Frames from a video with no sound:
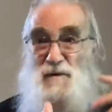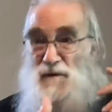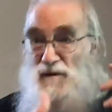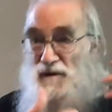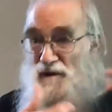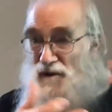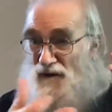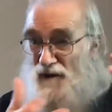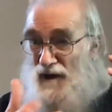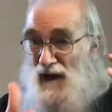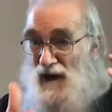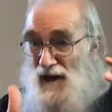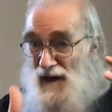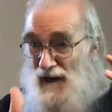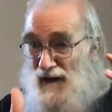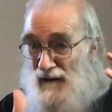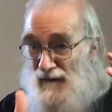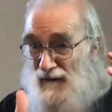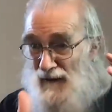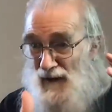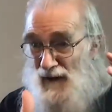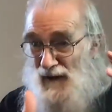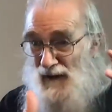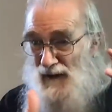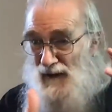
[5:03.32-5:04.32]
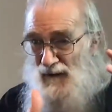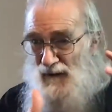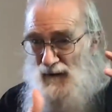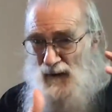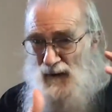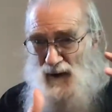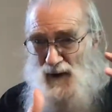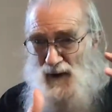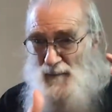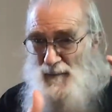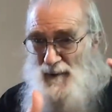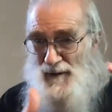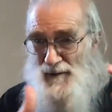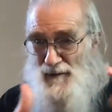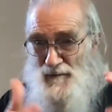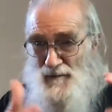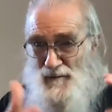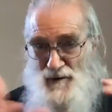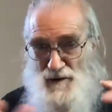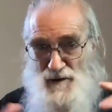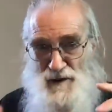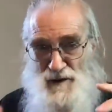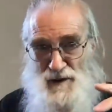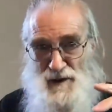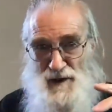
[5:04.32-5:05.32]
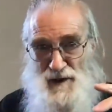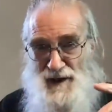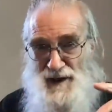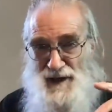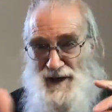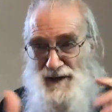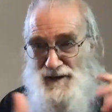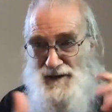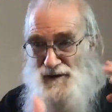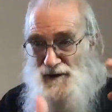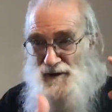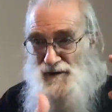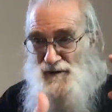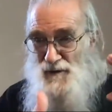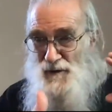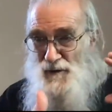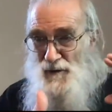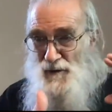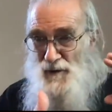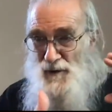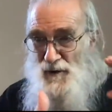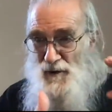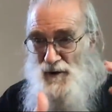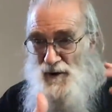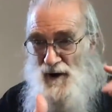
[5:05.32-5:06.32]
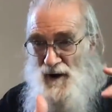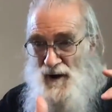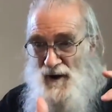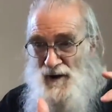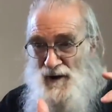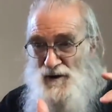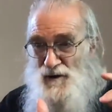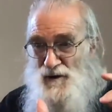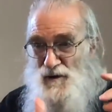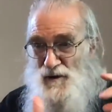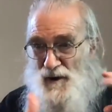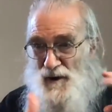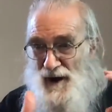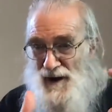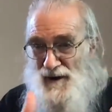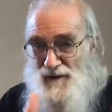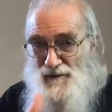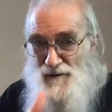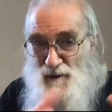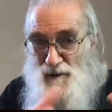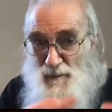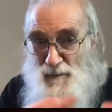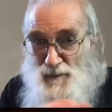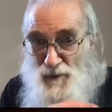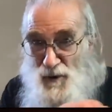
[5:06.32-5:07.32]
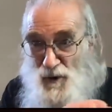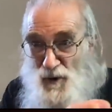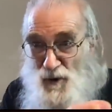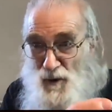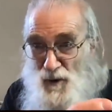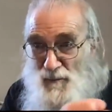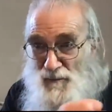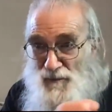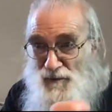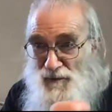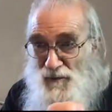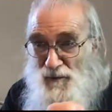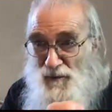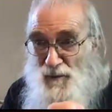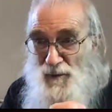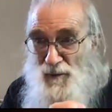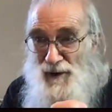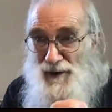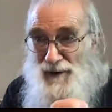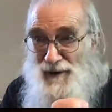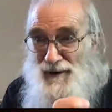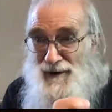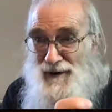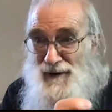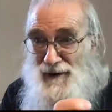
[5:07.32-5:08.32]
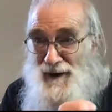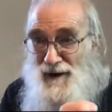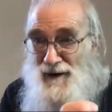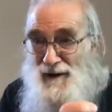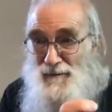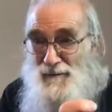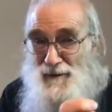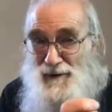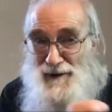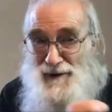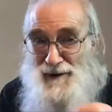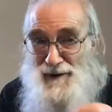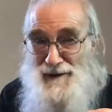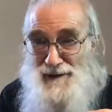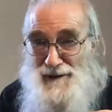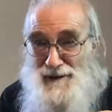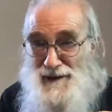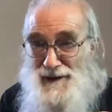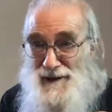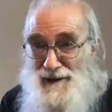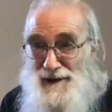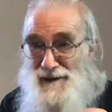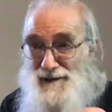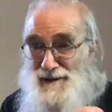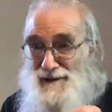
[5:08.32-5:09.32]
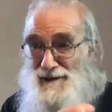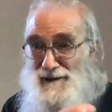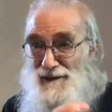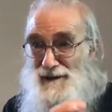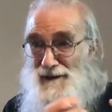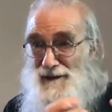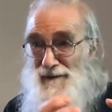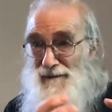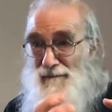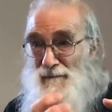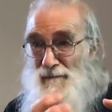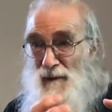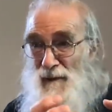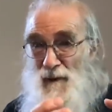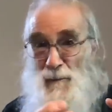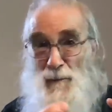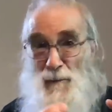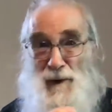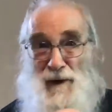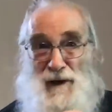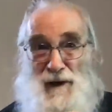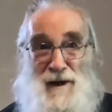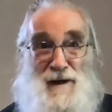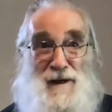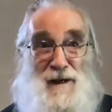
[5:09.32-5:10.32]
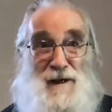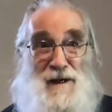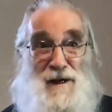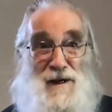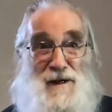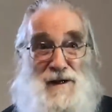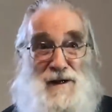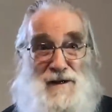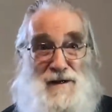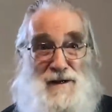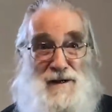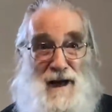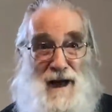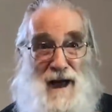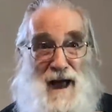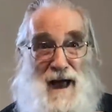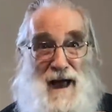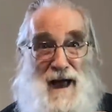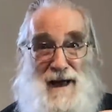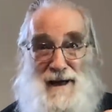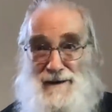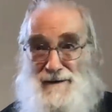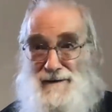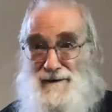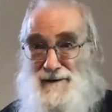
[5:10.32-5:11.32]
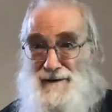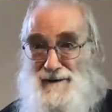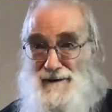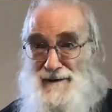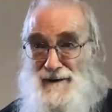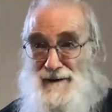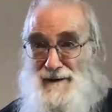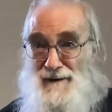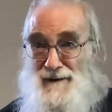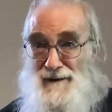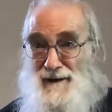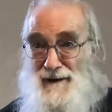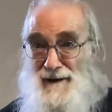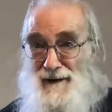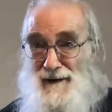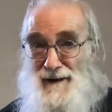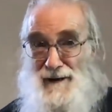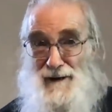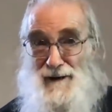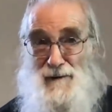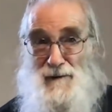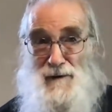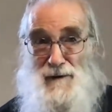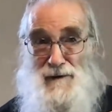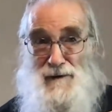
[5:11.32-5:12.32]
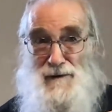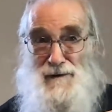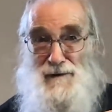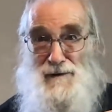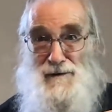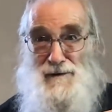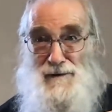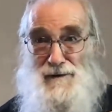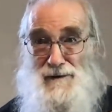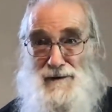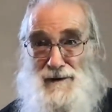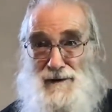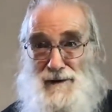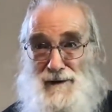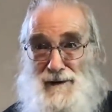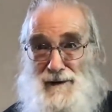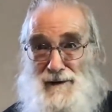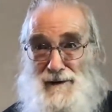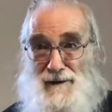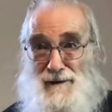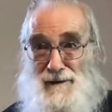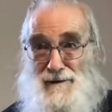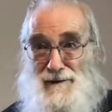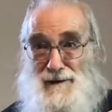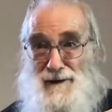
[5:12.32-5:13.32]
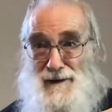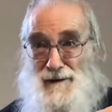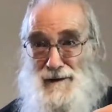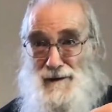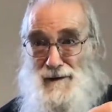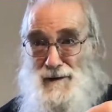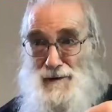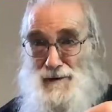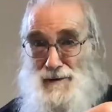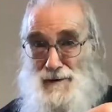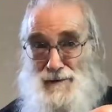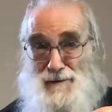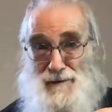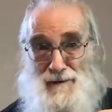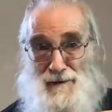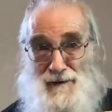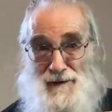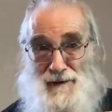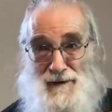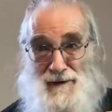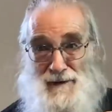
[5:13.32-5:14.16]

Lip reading: would say, like, what about the Russian connection? Or trying to probe for what indeed WikiLeaks had. In other words, they knew,